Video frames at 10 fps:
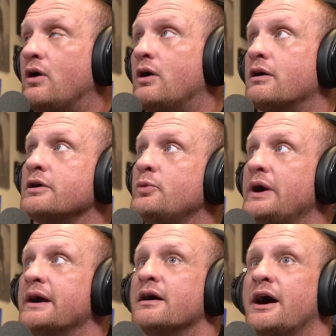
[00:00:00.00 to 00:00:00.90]

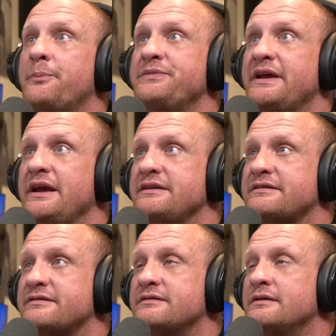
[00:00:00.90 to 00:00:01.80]
hardware
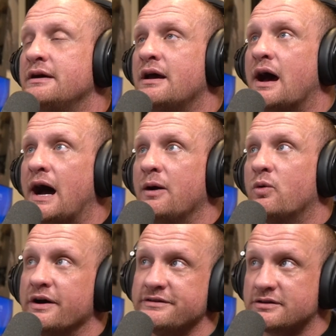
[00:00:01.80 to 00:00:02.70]
updates. I
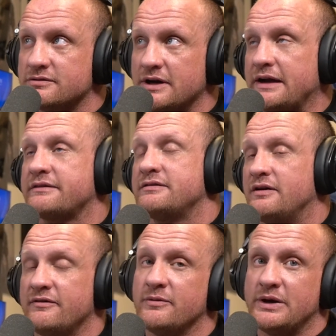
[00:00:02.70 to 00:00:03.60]
was correct, so
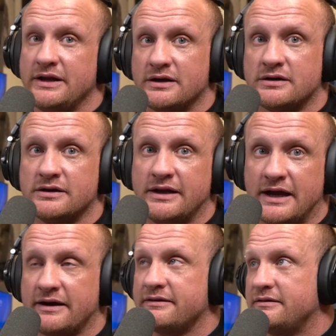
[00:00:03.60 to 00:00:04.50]
everybody on
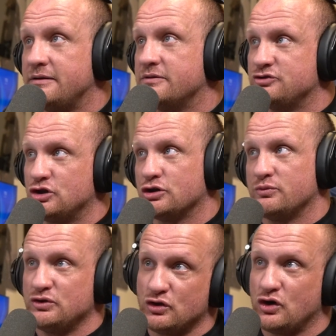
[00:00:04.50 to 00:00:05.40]
X that was telling
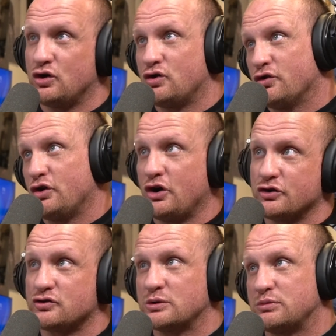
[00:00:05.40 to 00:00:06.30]
me, no, the
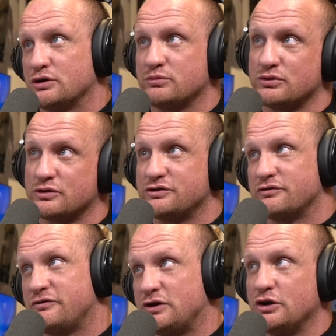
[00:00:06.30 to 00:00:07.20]
ASRock motherboards are
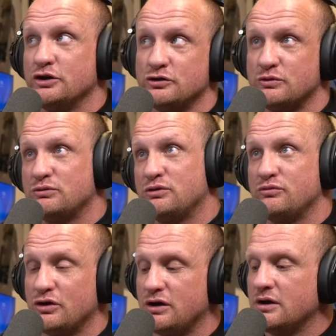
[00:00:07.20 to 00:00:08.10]
fine and blah, blah,
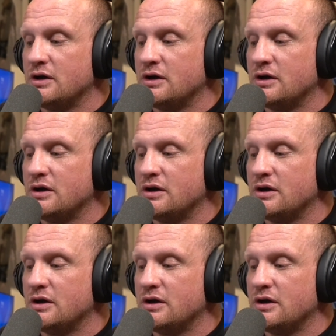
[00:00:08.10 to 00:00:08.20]
blah.